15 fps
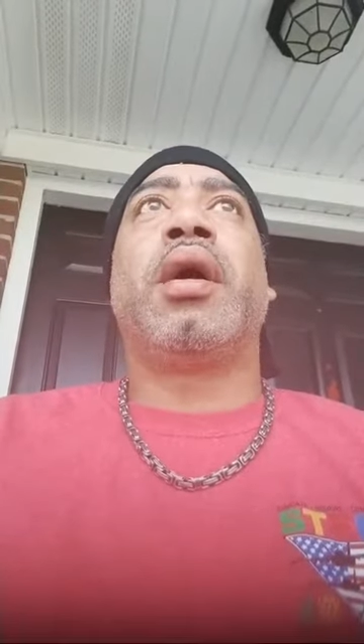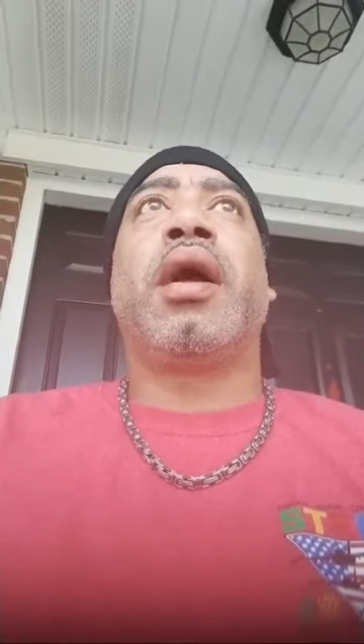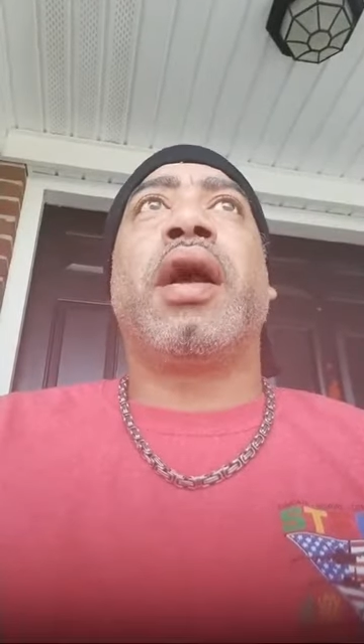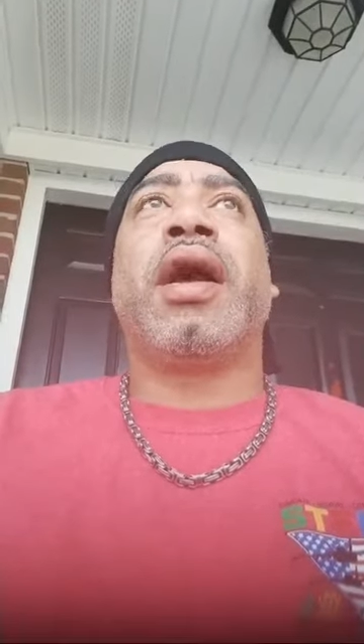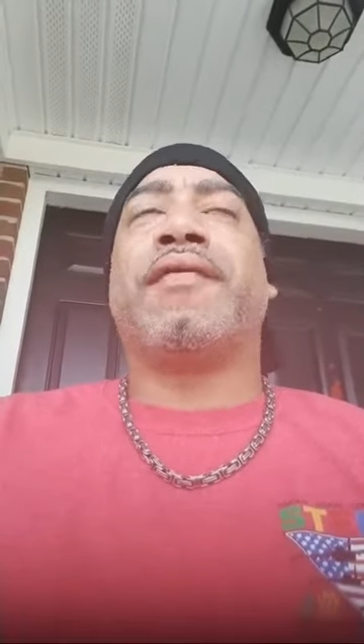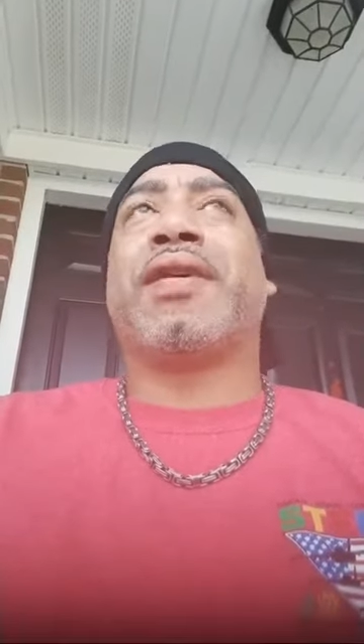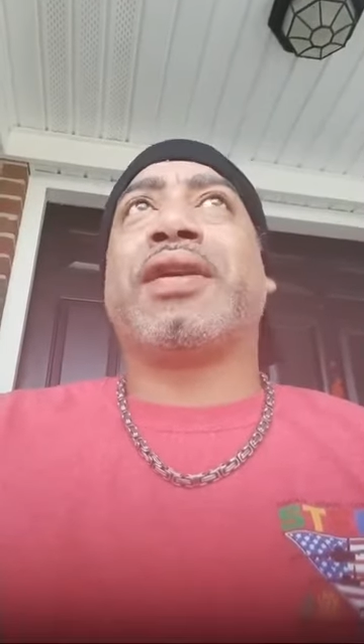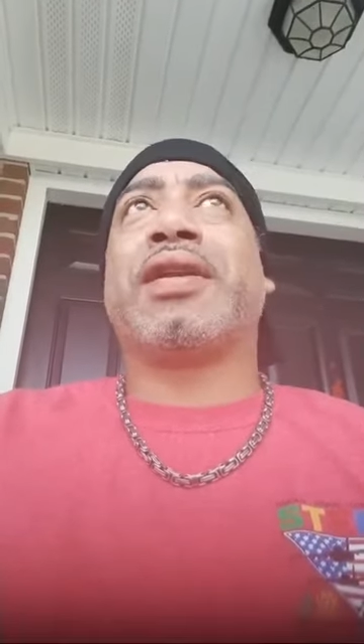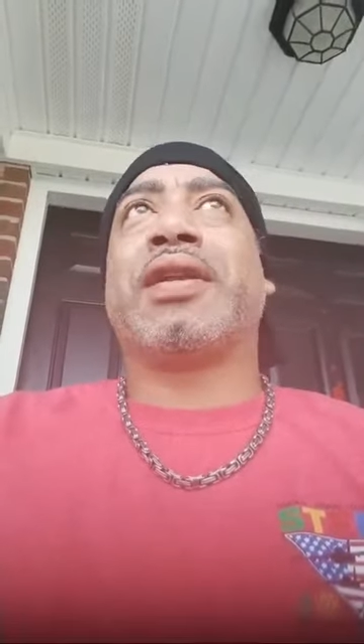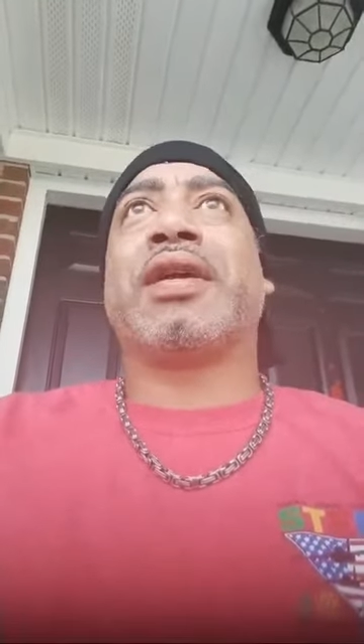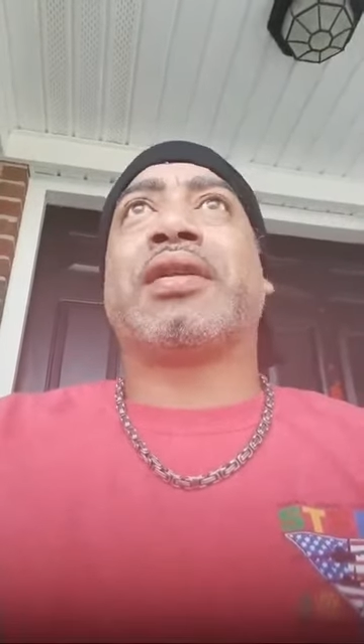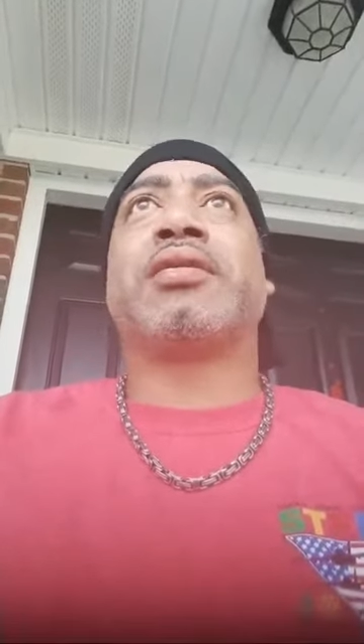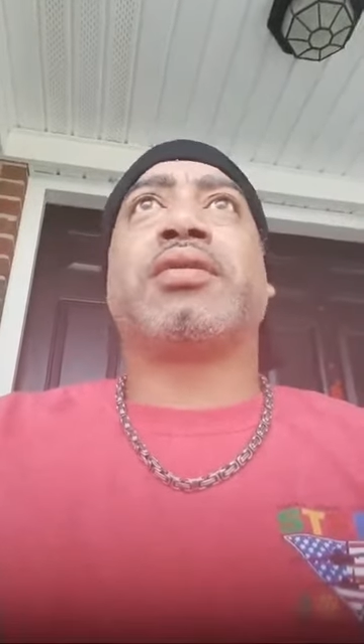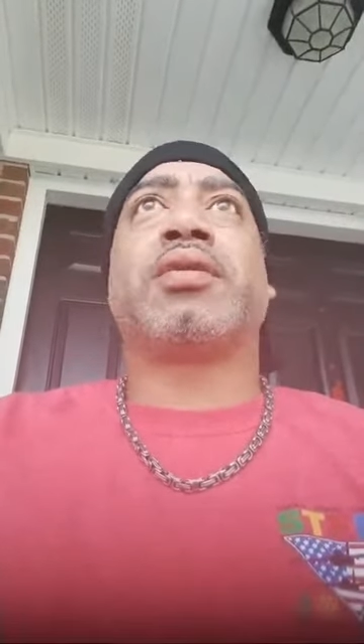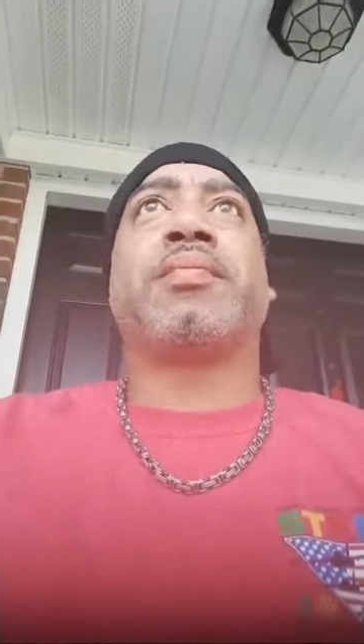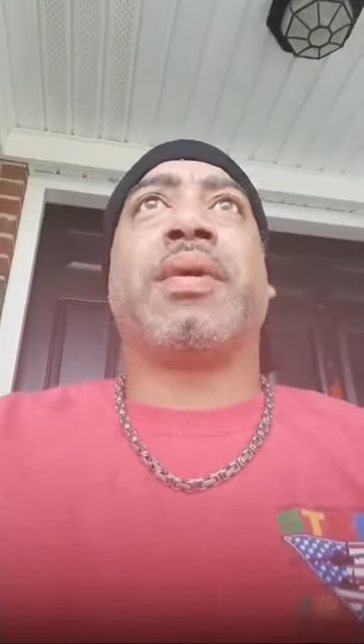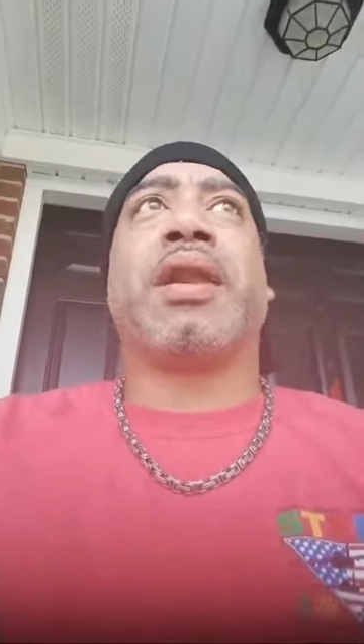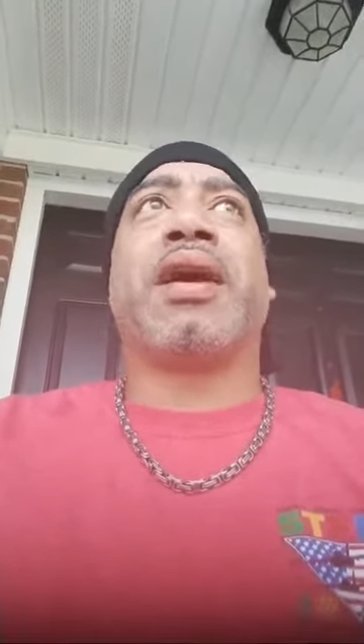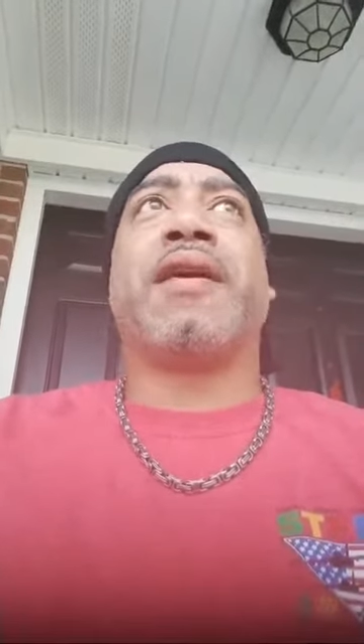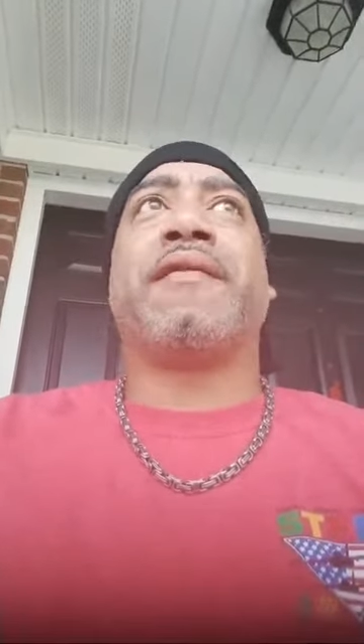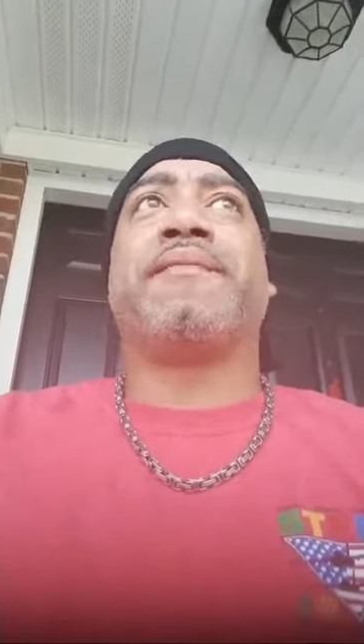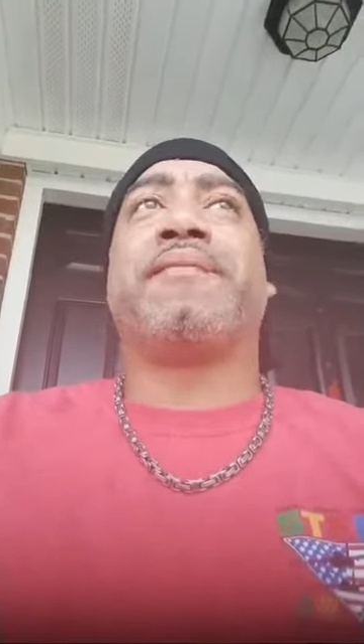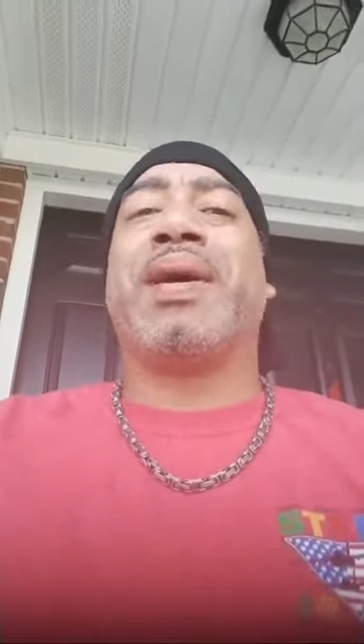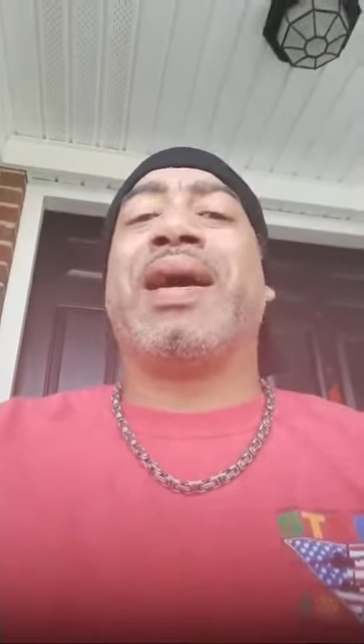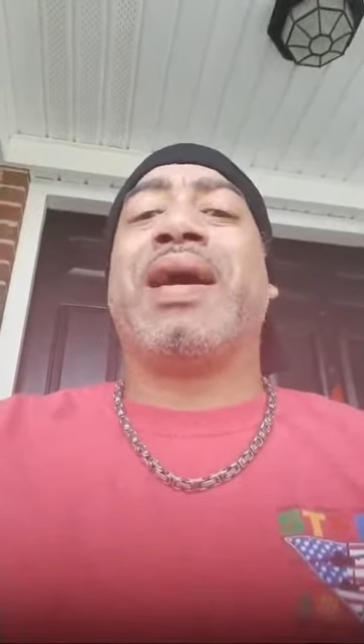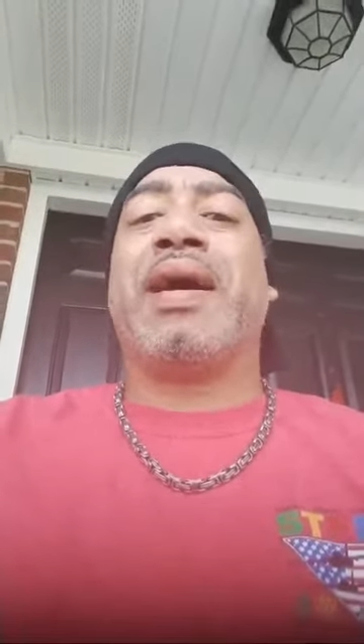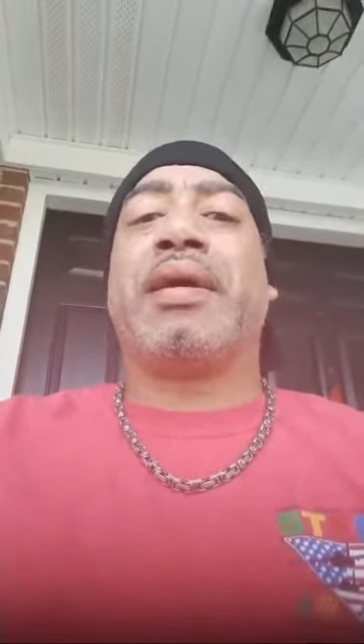have a connection to my life, but